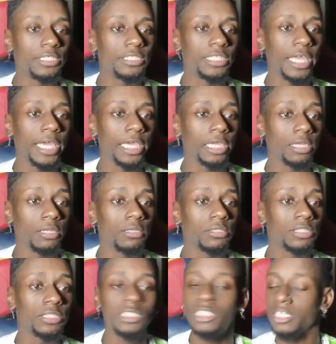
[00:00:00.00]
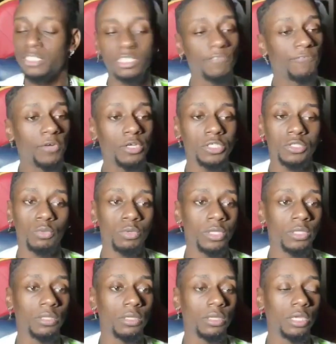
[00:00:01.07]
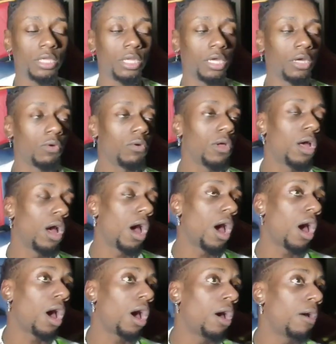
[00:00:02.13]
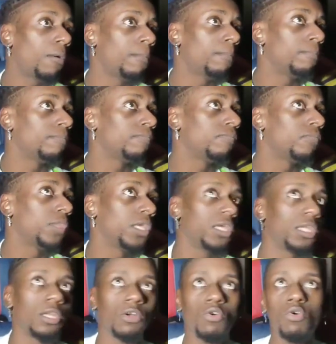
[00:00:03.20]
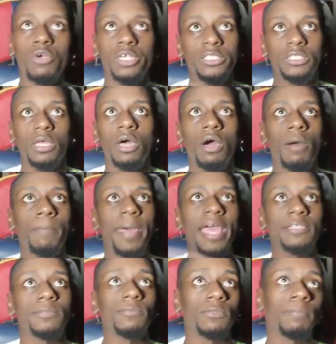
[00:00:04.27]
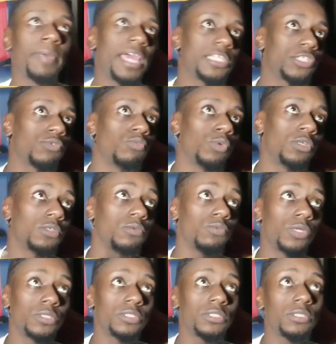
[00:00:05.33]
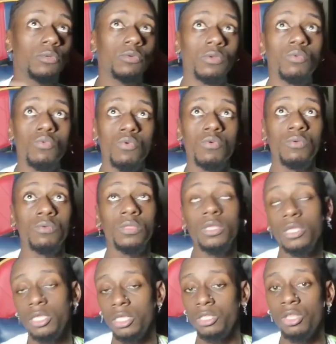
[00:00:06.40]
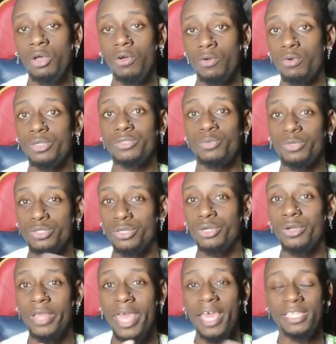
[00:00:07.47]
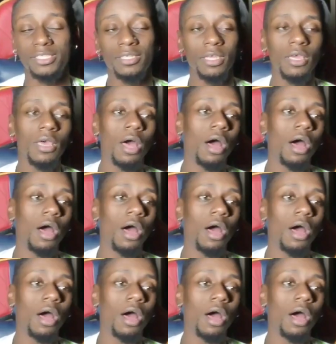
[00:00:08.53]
his thing, since the first one, you know. And of course, Patrick Wilson, who, you know, of course, returned as